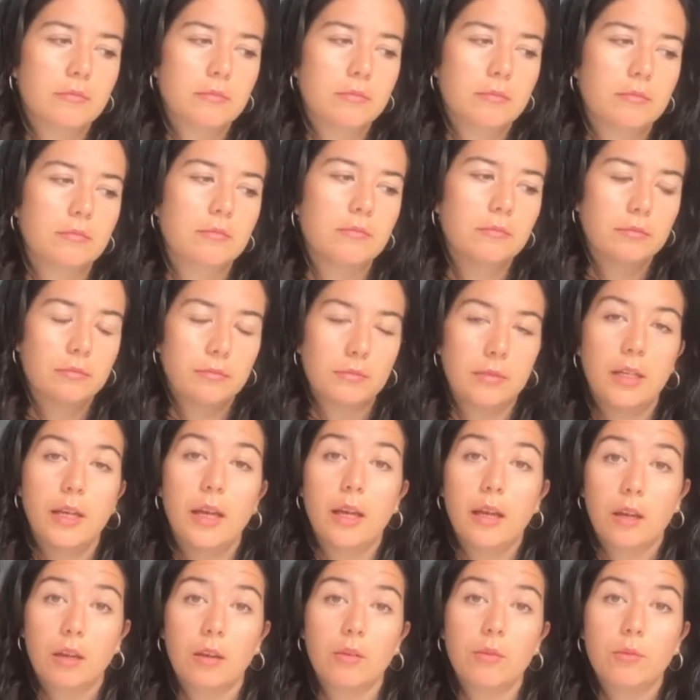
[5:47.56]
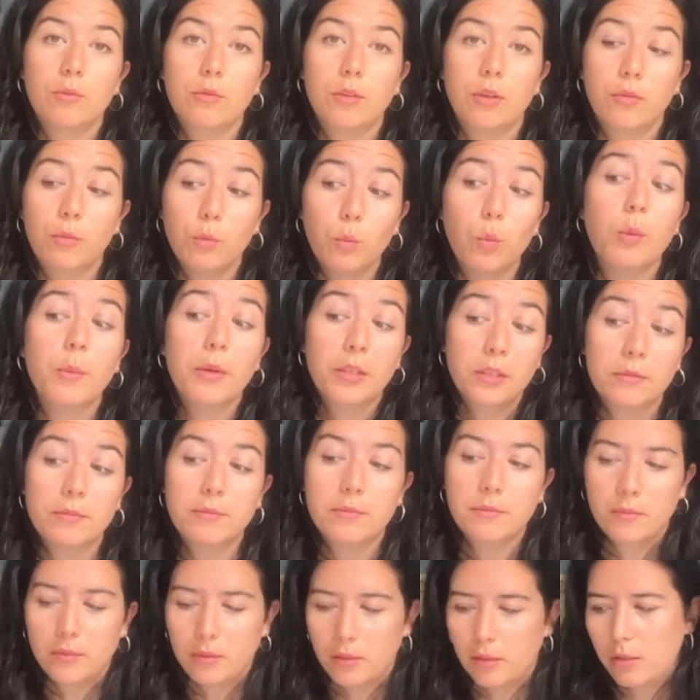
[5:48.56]
the woman
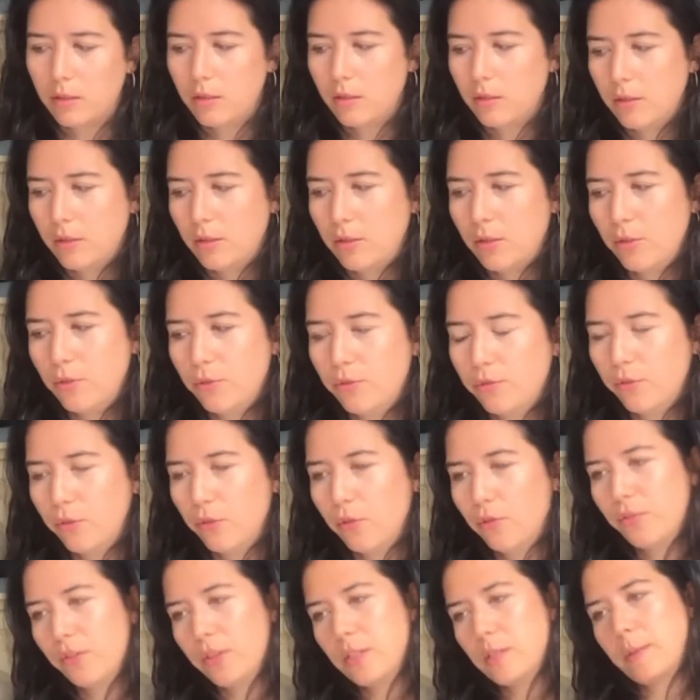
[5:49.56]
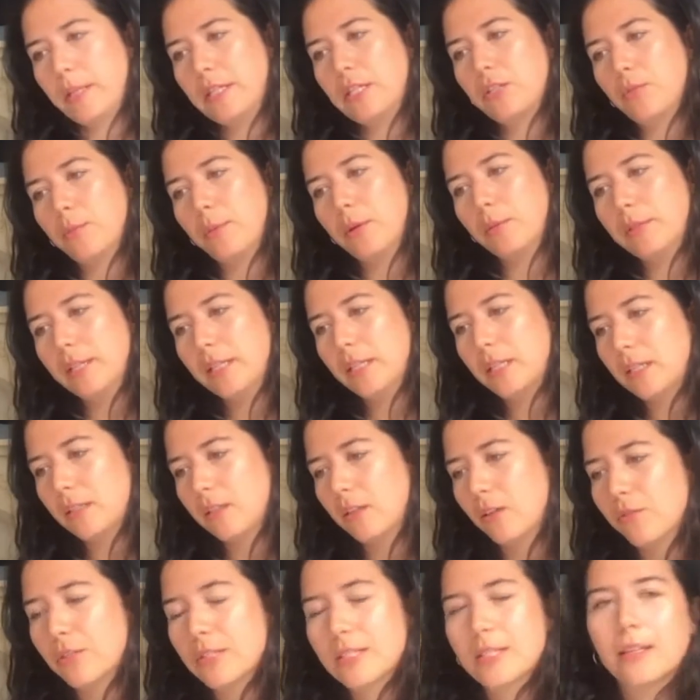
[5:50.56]
who fought for the Spanish Republic.
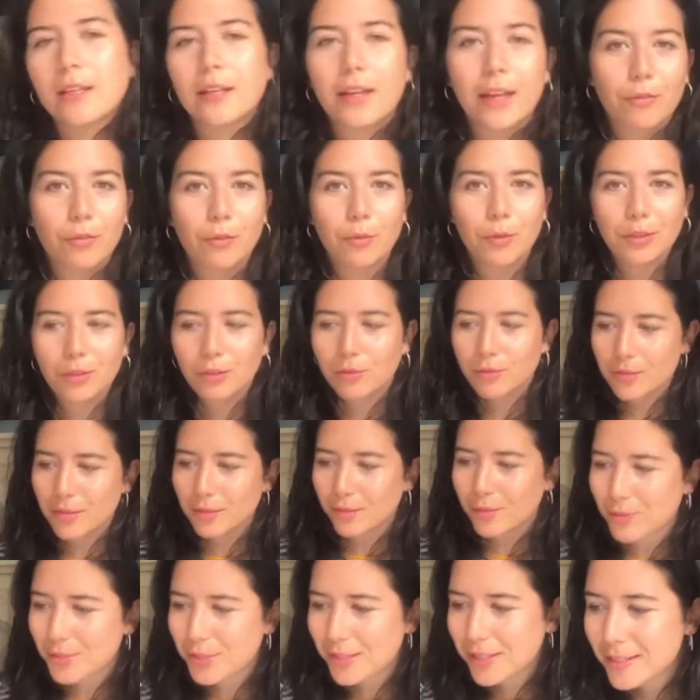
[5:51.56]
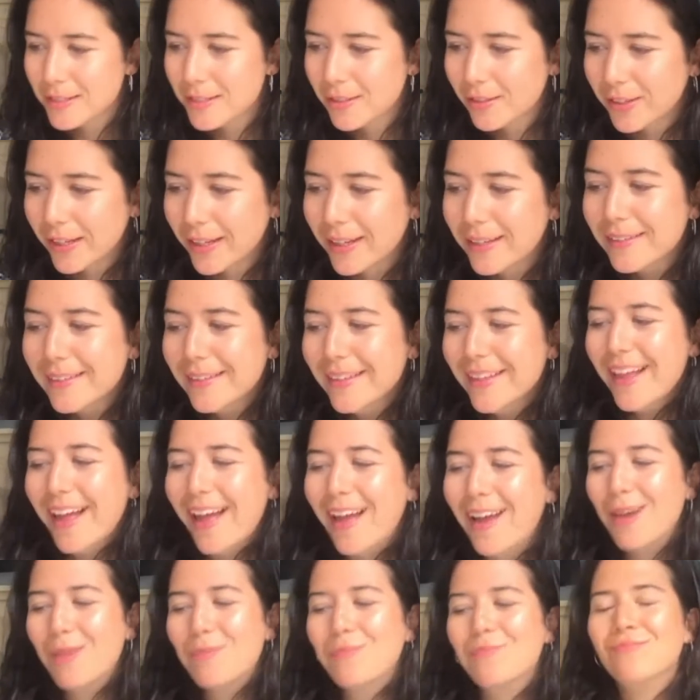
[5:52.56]
Obviously everyone knows who she is on here.
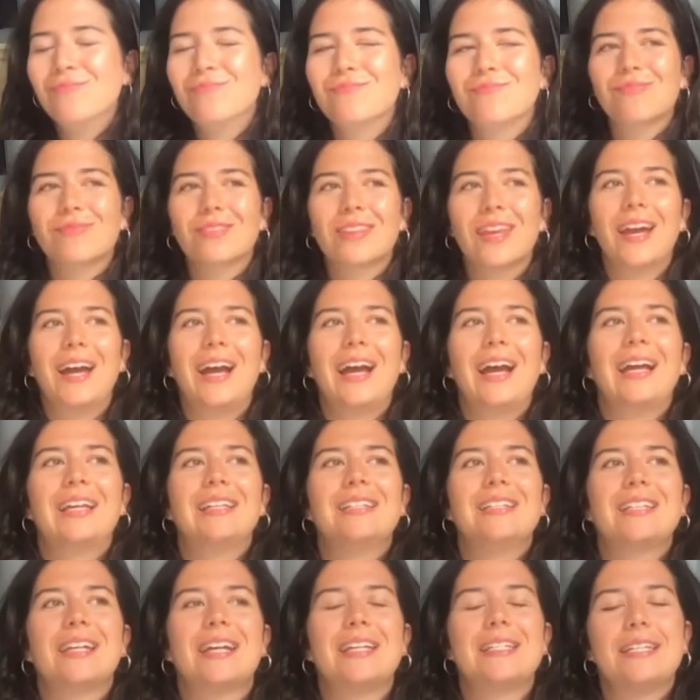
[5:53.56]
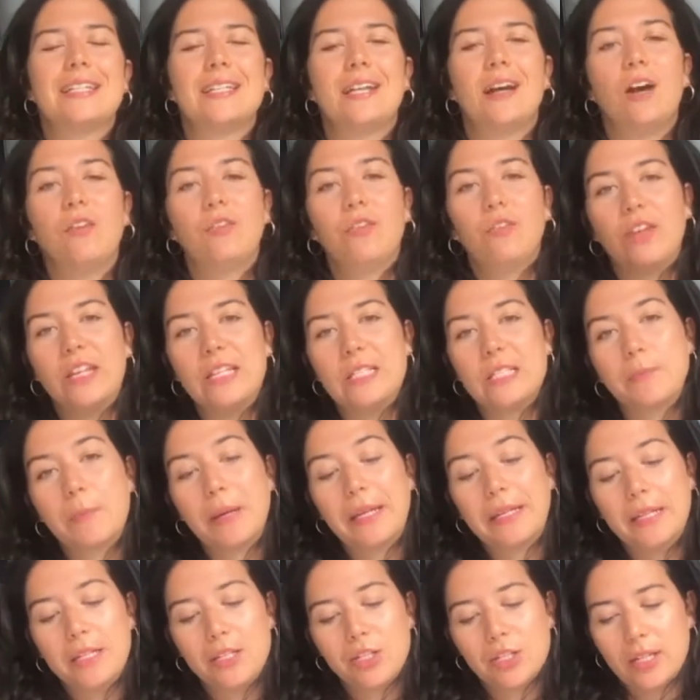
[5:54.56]
And I did half of it in
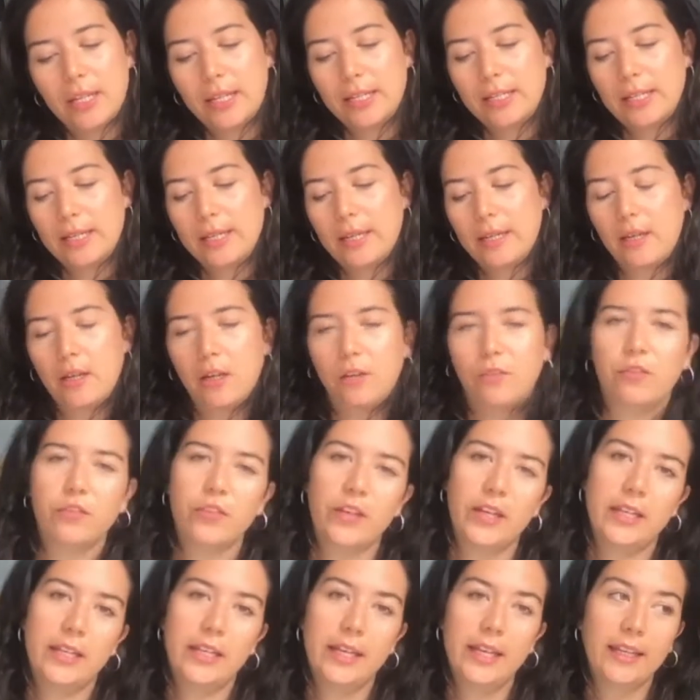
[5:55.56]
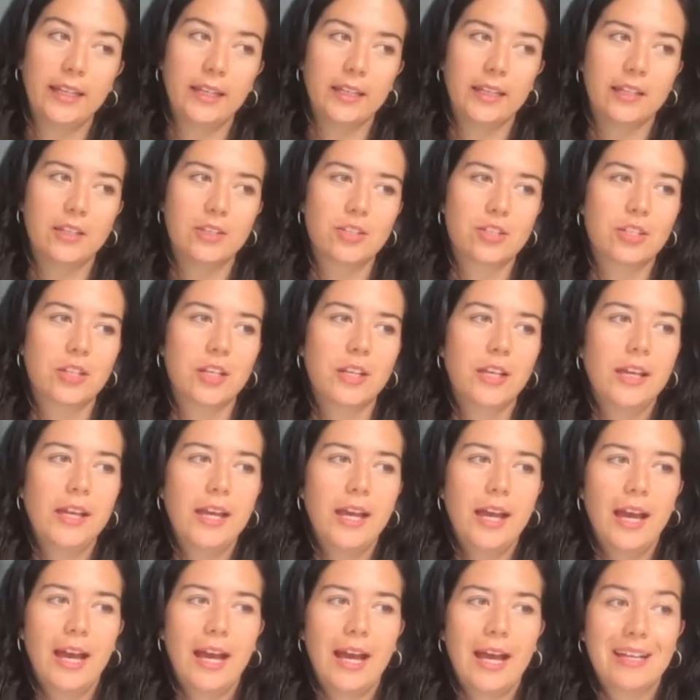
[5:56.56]
Spanish and half of it in English.
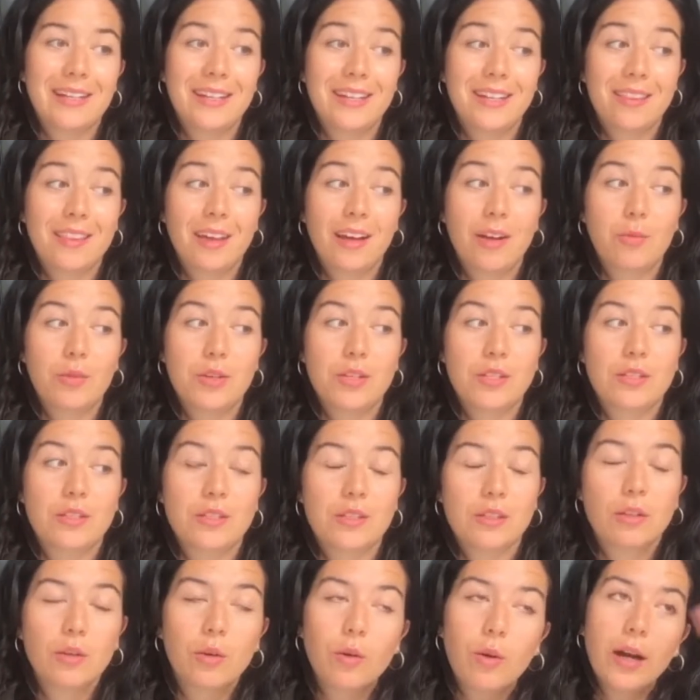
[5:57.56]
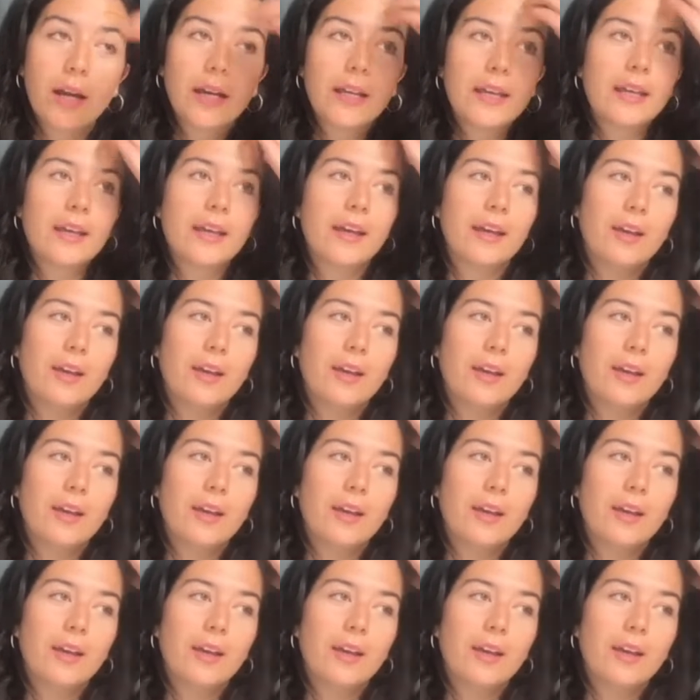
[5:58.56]
And that was quite